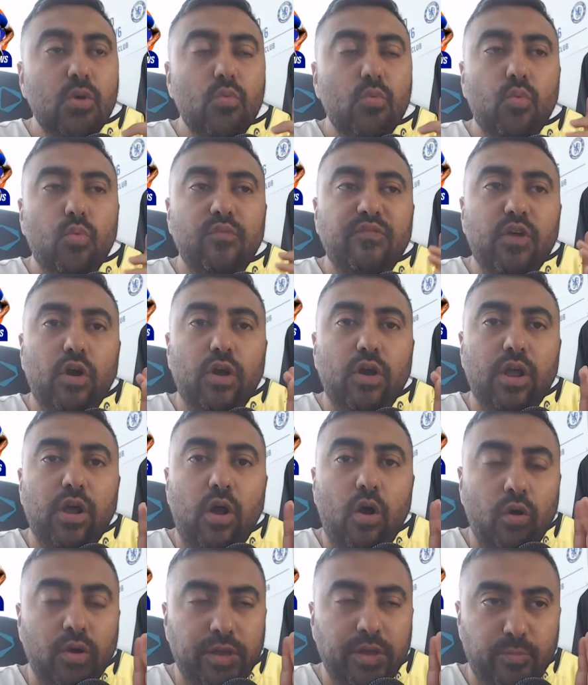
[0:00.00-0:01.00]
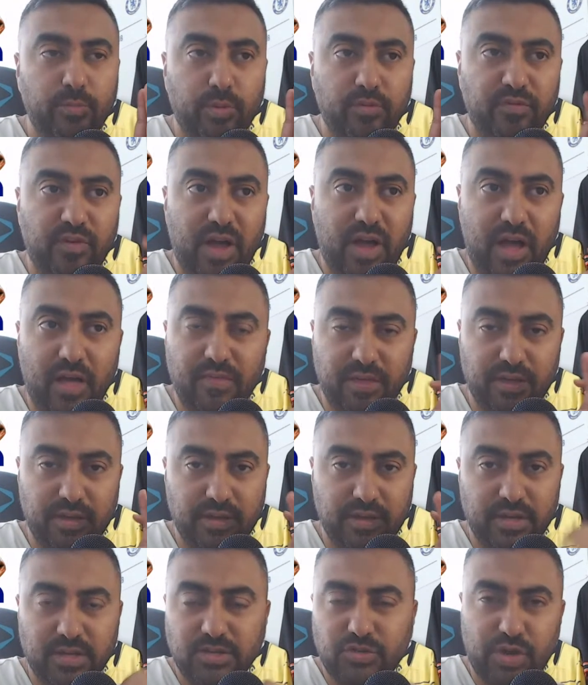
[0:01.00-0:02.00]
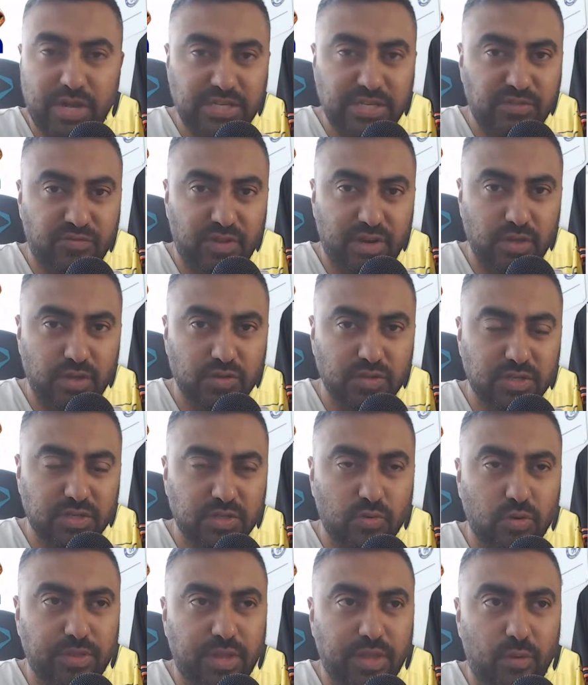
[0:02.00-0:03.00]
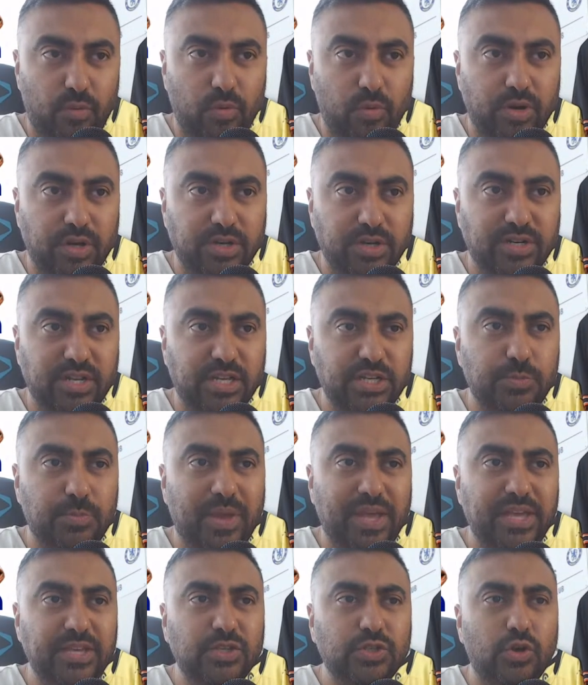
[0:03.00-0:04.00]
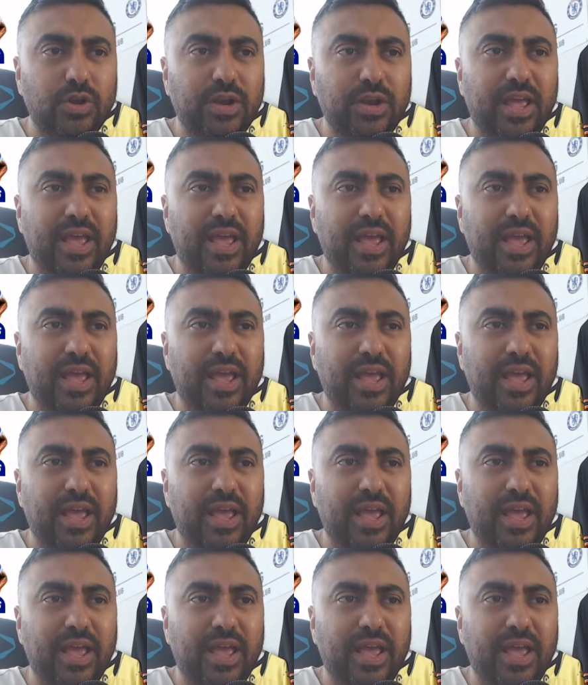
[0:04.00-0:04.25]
We've got a whole heap of other transfer news as well that we want to touch base on.